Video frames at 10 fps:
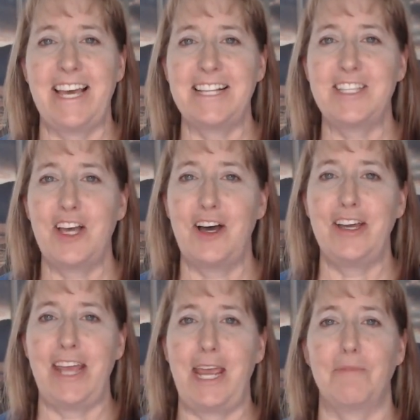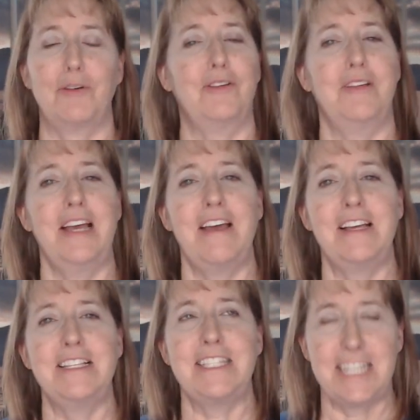that's on April
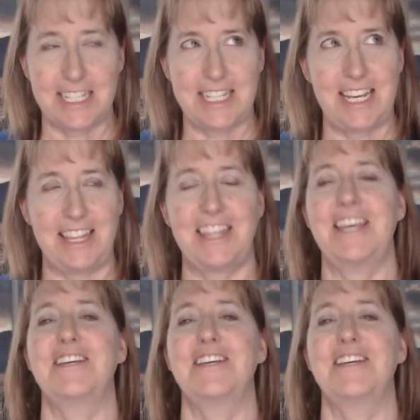16th.